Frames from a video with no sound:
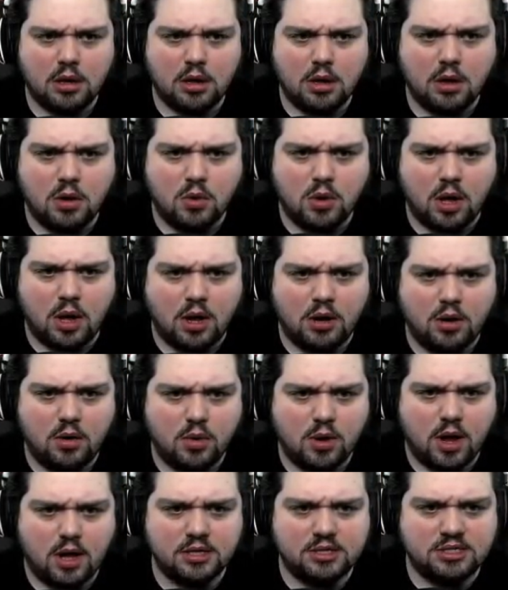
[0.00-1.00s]
Oh
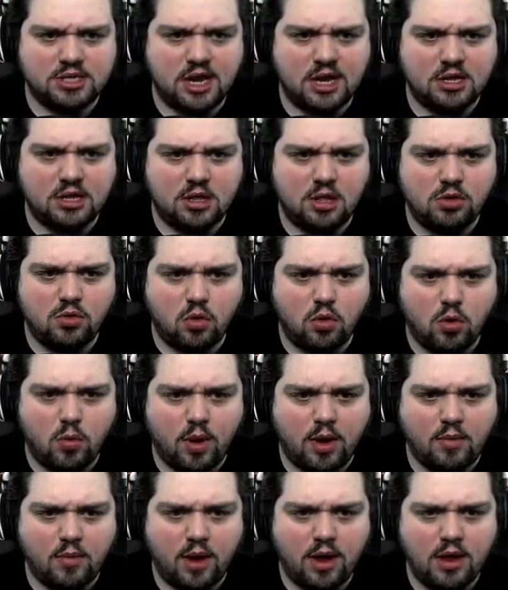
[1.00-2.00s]
god, stand in the
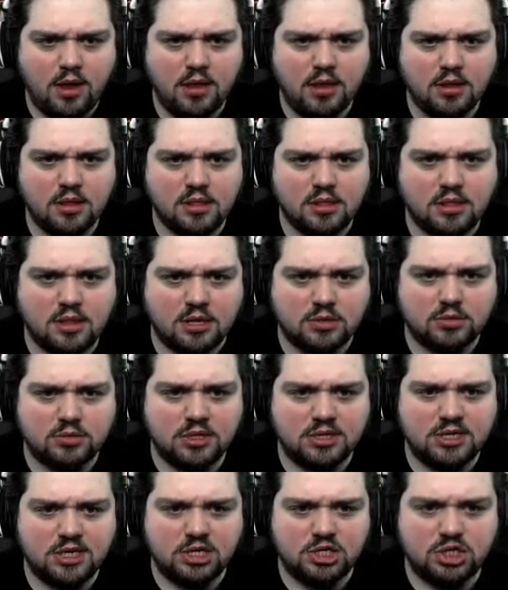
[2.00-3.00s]
doorway, right? That's what
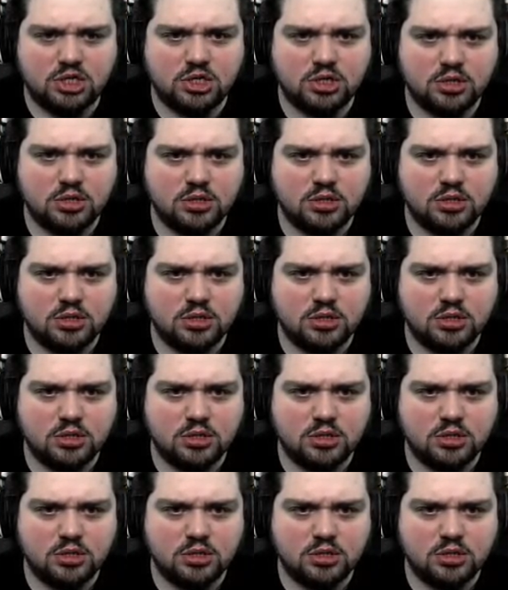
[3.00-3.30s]
they teach.